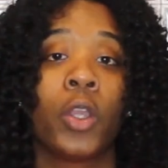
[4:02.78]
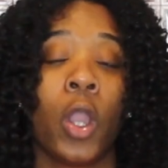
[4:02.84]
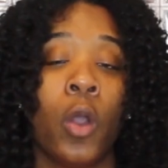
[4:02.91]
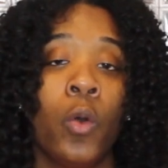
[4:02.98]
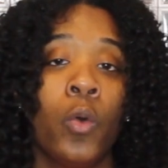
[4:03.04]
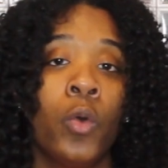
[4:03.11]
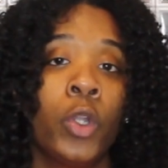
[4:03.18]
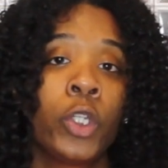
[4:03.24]

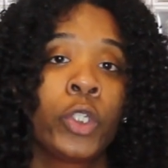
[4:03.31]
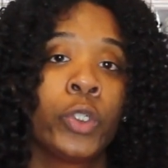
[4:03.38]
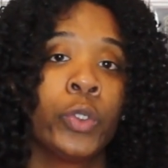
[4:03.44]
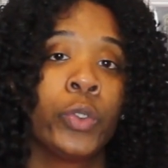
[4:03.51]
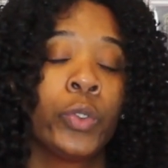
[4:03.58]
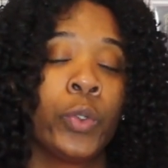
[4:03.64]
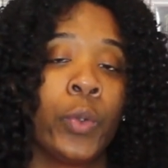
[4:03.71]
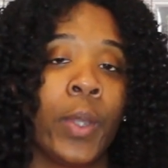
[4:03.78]
go on
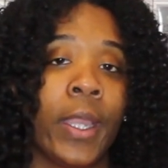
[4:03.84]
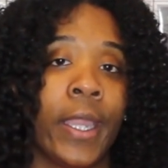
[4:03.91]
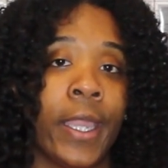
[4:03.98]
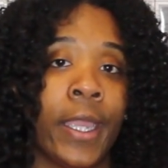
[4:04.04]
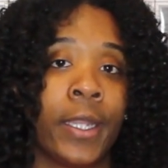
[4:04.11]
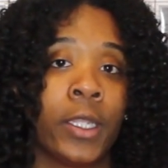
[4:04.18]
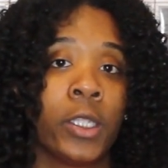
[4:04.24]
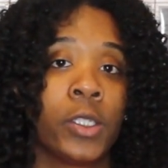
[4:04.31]
Google
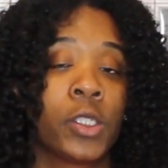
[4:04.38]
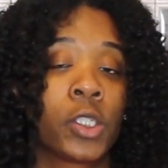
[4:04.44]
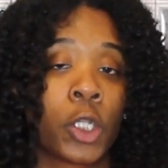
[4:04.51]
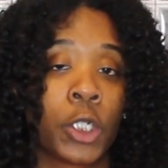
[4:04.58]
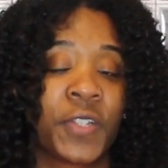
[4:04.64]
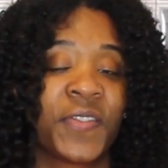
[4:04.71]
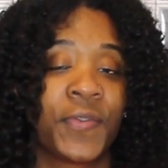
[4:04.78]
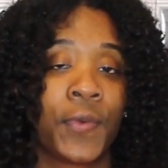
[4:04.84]
and
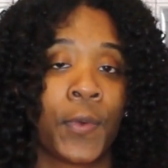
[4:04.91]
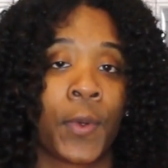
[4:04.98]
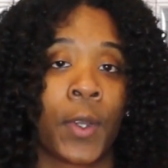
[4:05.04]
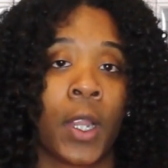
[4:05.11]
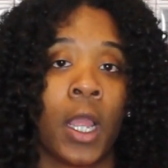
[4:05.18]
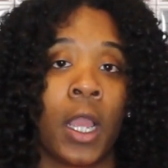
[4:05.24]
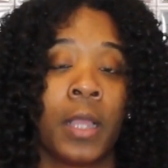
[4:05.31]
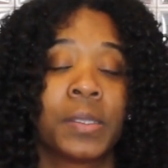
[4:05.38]
search
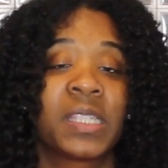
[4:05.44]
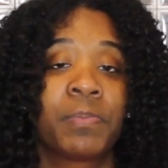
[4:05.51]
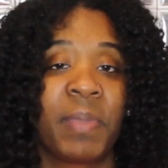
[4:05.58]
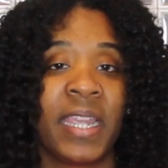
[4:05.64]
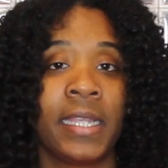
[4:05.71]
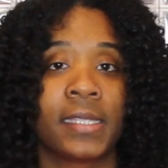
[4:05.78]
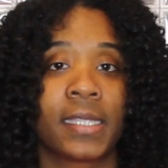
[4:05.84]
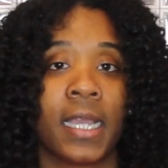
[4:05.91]
for
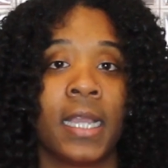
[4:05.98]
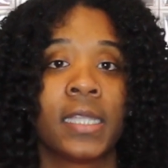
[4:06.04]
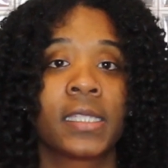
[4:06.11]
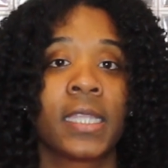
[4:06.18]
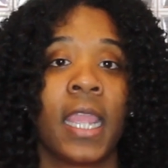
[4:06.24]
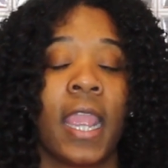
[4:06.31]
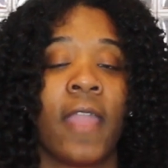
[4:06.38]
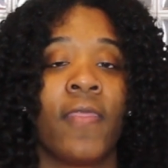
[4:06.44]
speed
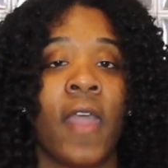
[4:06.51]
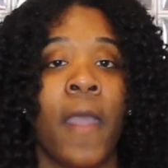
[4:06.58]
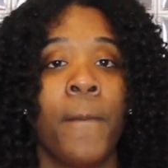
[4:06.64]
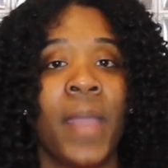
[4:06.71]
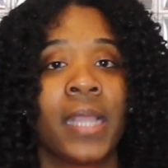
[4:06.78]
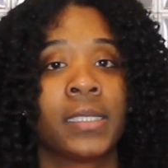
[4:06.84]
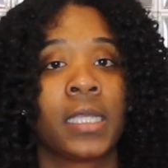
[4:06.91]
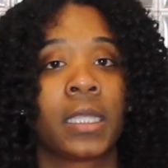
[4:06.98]
test, and
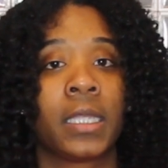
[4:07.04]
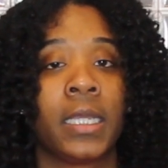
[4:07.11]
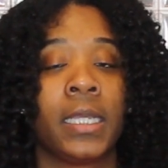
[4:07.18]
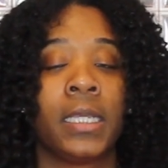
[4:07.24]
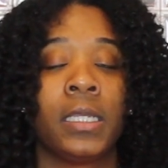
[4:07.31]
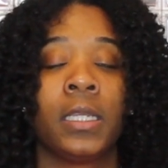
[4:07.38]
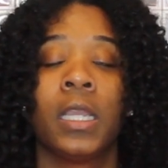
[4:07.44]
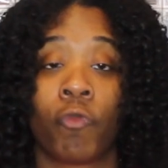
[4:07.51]
that
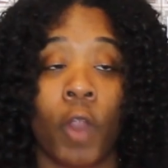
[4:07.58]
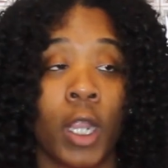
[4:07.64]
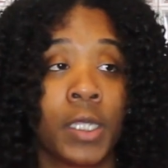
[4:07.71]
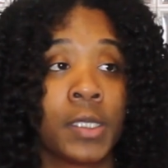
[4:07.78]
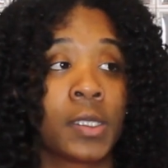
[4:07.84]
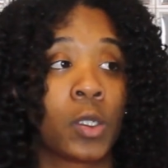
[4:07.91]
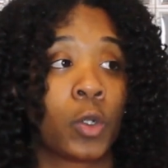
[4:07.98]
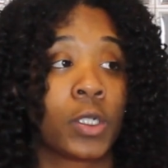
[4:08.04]
basically
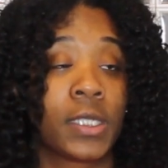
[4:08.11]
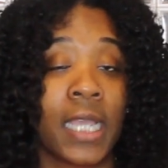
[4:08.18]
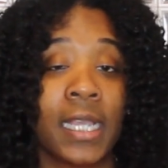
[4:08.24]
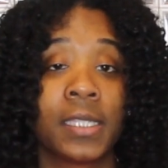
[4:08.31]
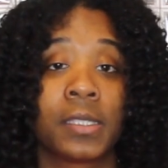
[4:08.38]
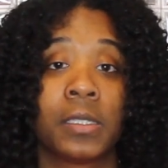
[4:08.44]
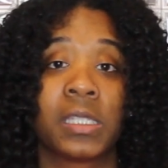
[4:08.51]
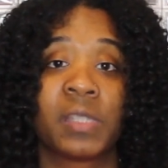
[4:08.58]
runs or
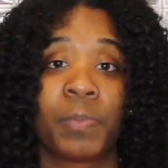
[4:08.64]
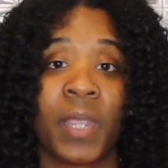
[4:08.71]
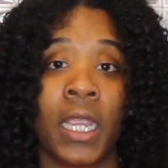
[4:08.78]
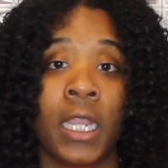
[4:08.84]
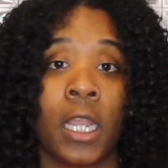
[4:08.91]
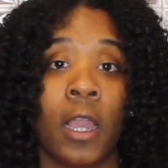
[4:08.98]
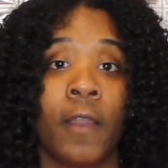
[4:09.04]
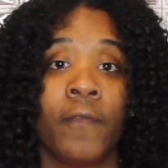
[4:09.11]
tests the
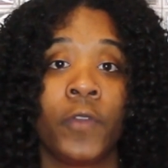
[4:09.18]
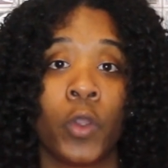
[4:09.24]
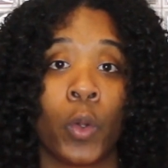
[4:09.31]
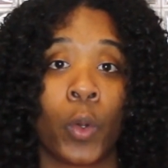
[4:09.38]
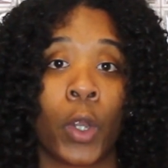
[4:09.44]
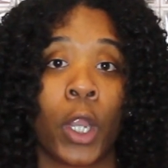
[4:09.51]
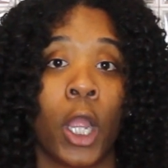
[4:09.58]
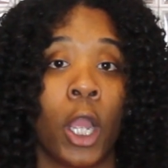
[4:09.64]
speed of
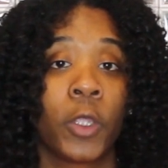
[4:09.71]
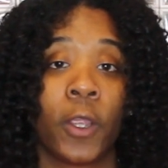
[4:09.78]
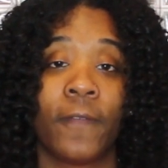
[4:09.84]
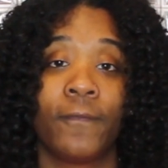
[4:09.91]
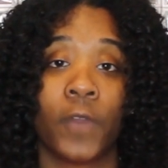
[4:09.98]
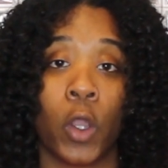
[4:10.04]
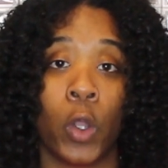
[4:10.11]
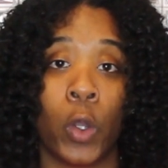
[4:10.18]
your
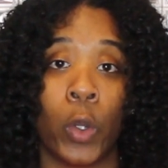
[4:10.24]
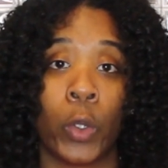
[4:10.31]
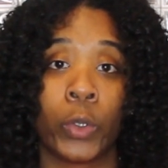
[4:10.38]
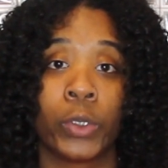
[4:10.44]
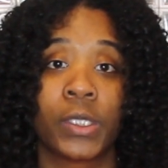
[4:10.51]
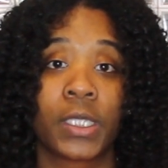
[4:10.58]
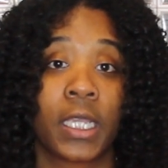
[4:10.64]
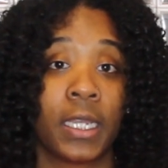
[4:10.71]

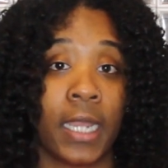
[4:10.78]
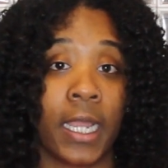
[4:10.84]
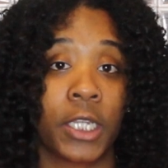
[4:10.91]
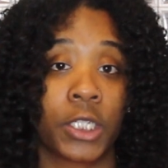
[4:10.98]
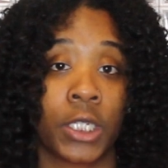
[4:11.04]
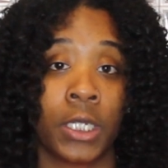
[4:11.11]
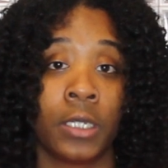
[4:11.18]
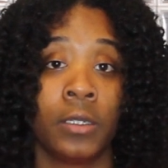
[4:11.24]
phone's
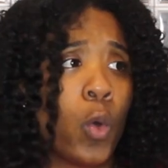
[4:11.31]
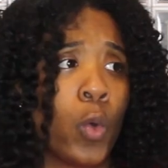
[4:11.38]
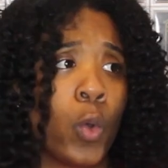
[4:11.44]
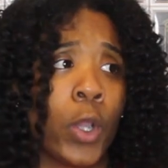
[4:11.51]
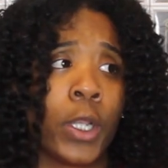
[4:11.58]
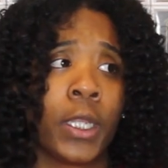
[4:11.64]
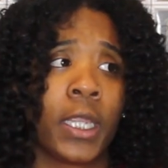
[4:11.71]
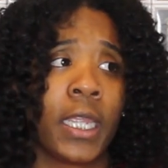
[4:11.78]
connection
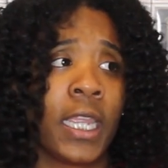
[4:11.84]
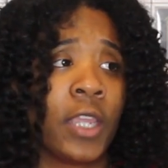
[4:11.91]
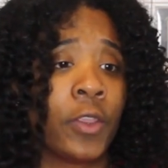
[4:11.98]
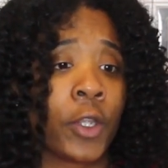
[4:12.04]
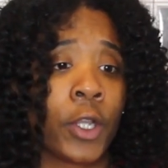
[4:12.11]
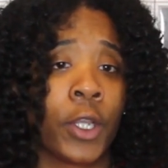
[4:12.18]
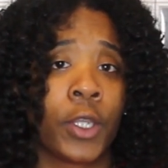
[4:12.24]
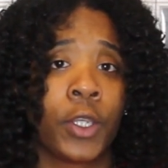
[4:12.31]
on
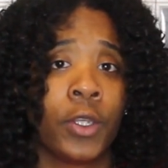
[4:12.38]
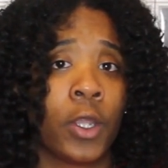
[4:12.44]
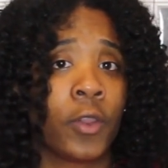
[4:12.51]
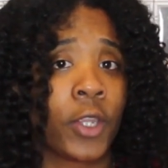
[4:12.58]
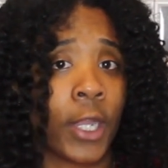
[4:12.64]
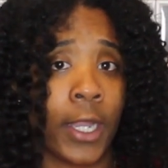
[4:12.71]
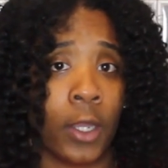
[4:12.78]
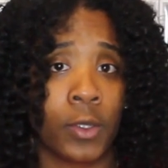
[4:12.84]
either, you know,
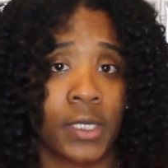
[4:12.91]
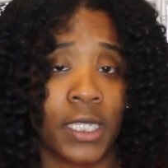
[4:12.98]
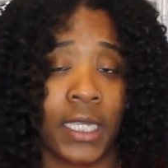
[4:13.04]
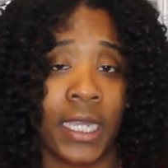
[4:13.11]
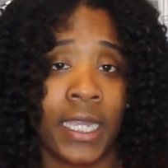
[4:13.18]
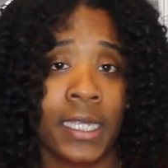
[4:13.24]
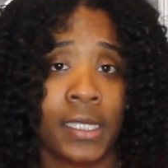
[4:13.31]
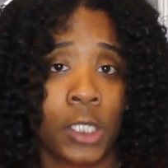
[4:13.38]
your
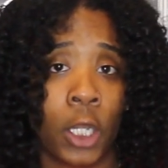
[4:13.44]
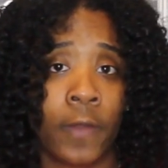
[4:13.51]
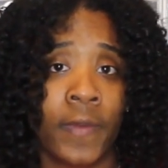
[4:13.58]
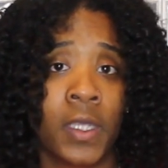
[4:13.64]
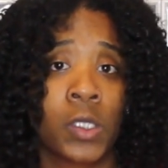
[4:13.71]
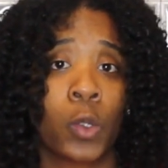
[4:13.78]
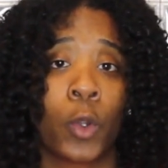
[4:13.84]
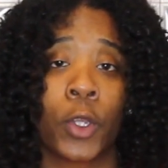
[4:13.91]
LTE
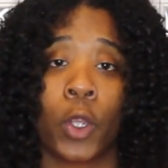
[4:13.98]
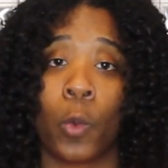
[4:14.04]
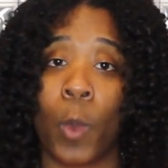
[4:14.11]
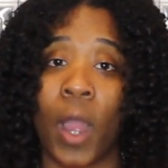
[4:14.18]
service or your